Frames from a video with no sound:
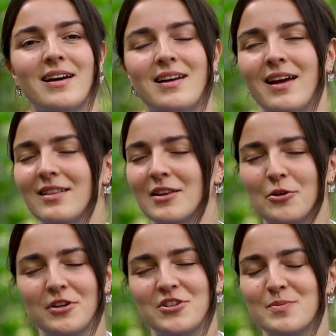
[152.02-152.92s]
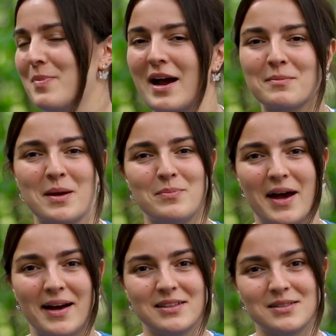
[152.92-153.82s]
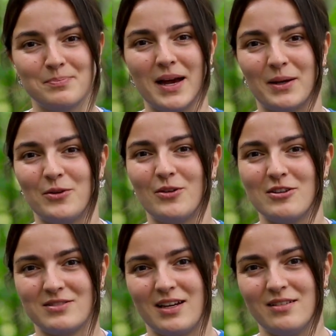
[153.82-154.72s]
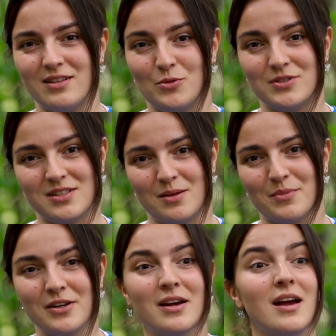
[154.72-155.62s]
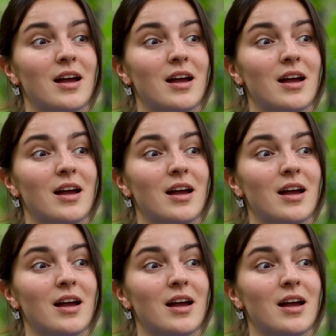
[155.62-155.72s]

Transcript: And I literally just packed my bags back in 2019, it was December,